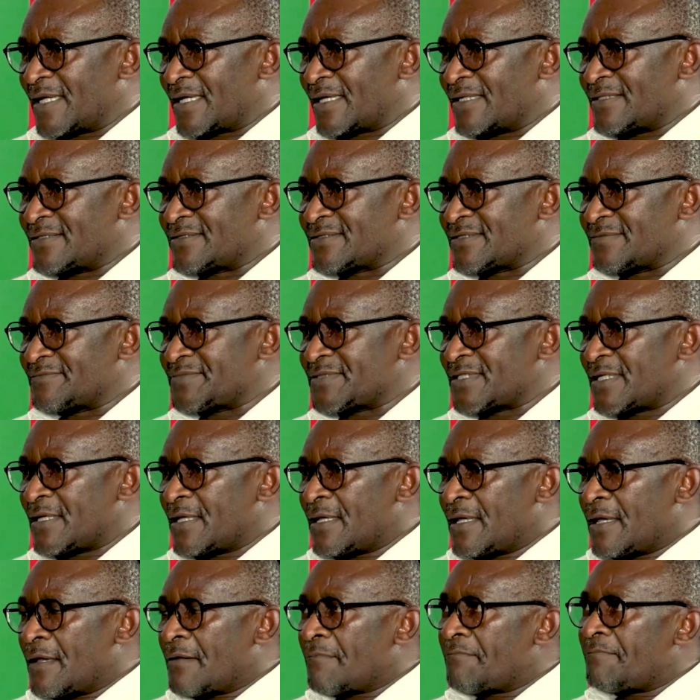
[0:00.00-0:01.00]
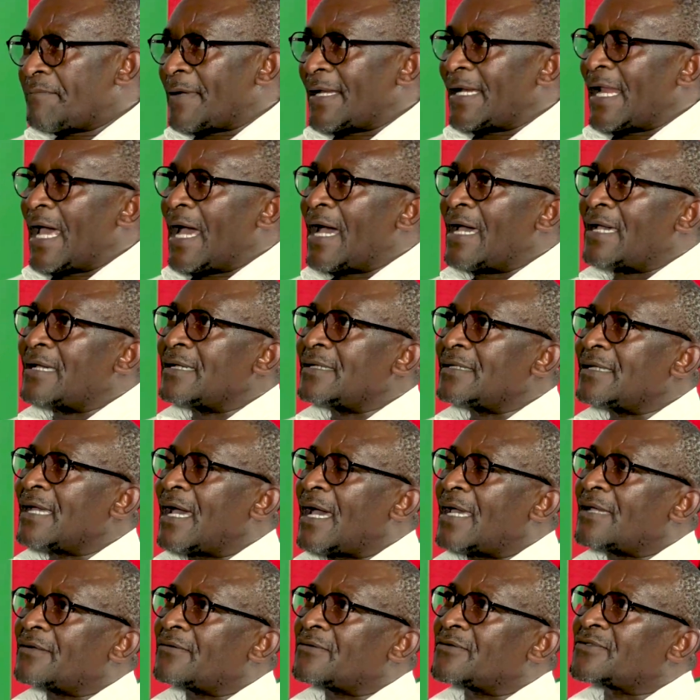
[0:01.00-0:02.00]
mechanisms. But
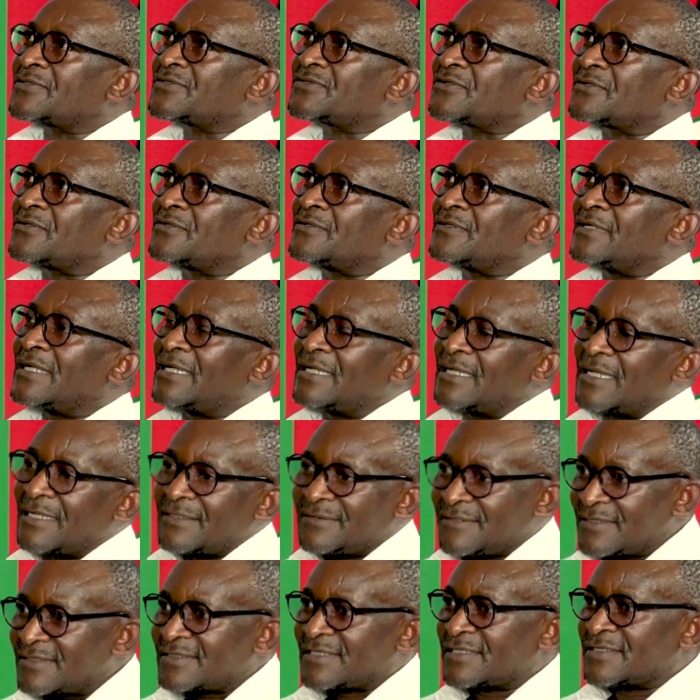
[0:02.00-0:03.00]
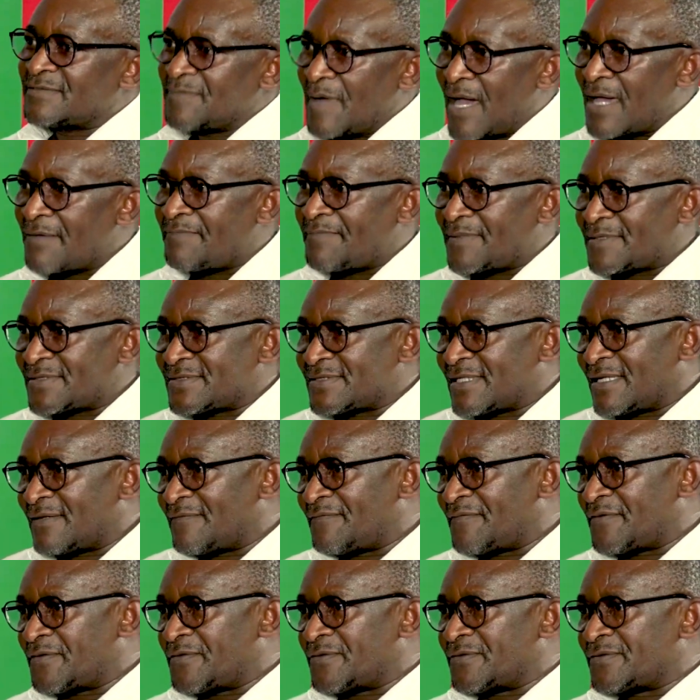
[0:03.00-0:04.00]
I also, and this is my personal
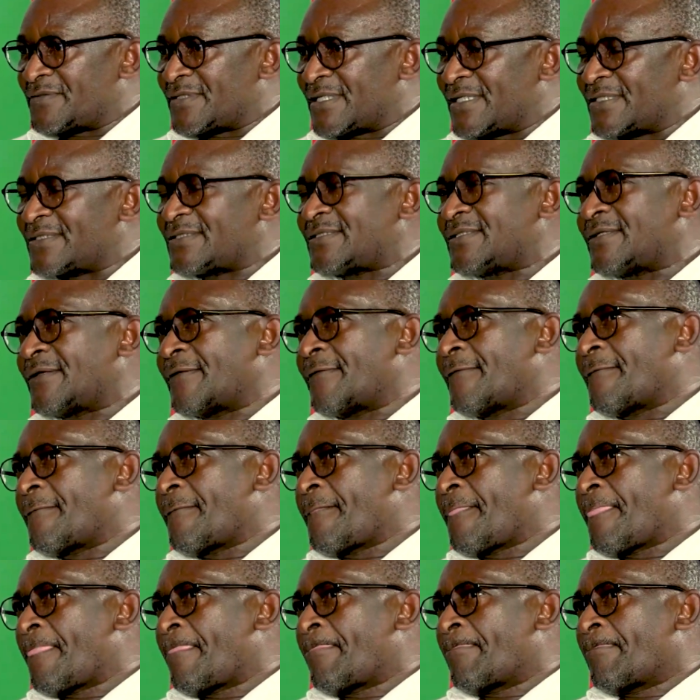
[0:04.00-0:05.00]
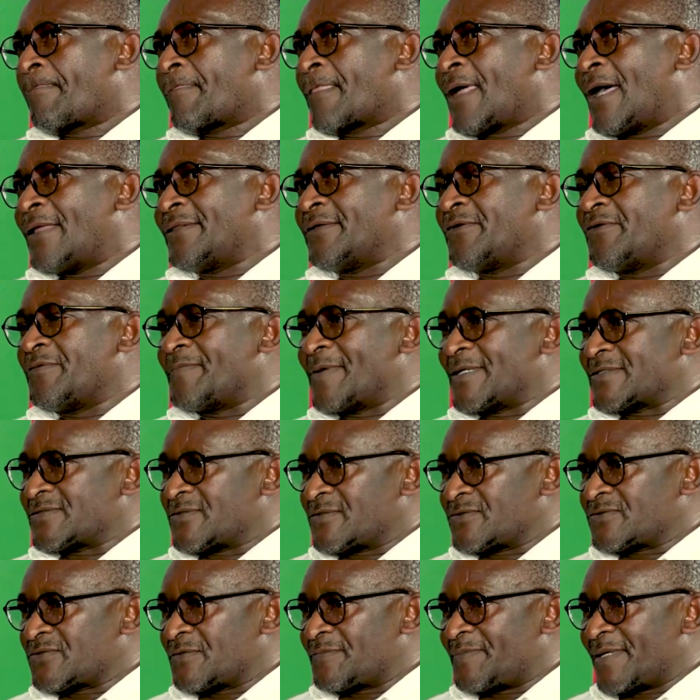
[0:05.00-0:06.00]
view, that I think we
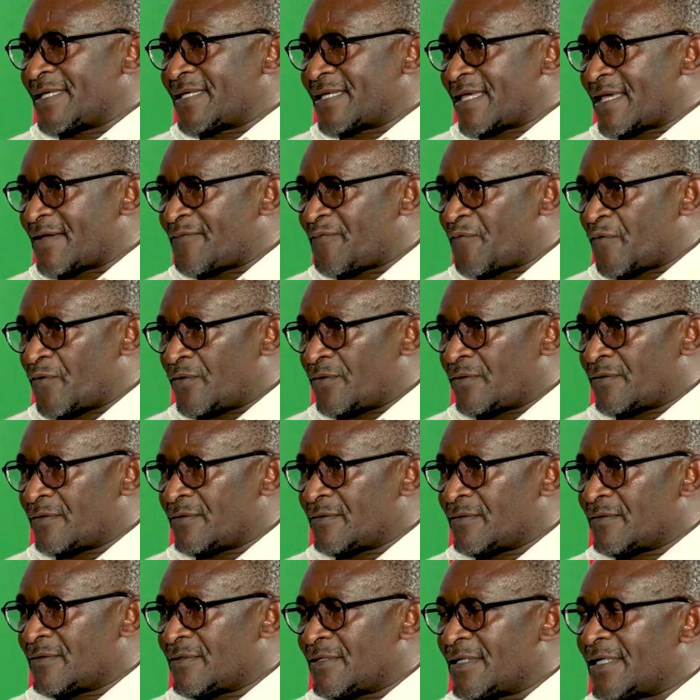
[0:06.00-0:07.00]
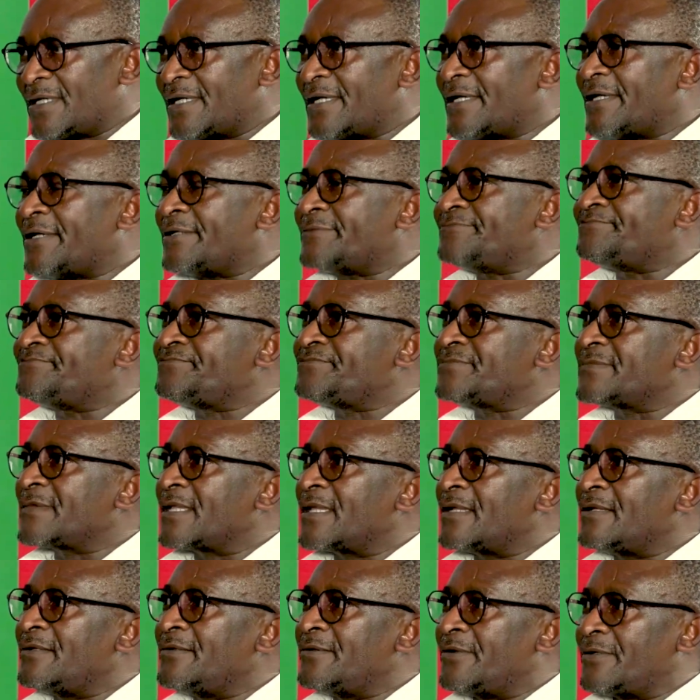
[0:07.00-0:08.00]
must also be careful
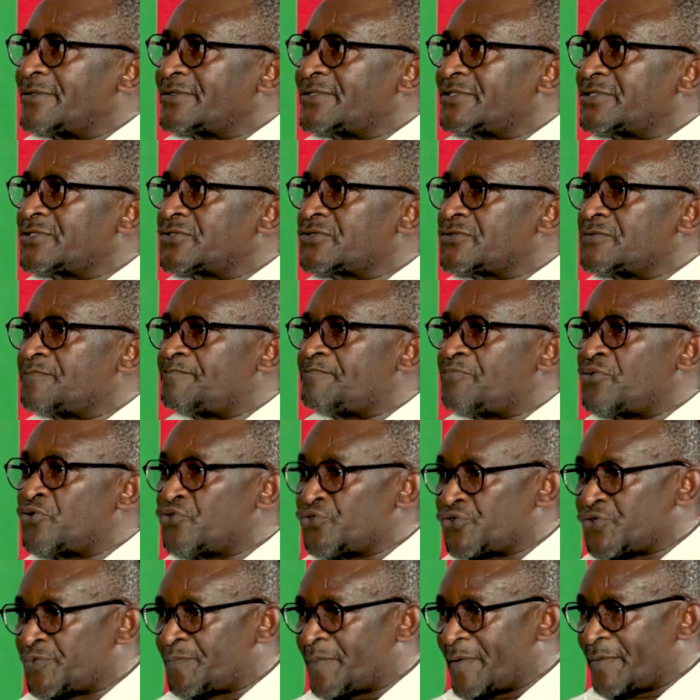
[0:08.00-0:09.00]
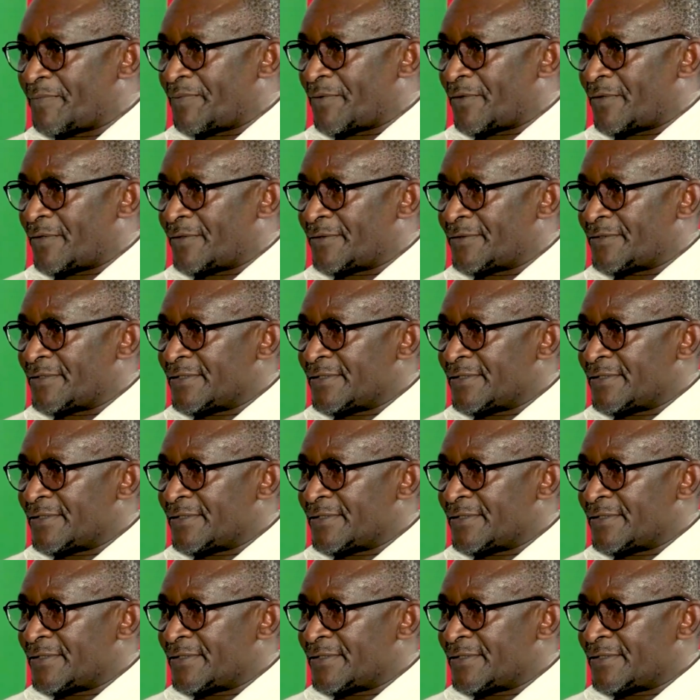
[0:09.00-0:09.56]
not to push people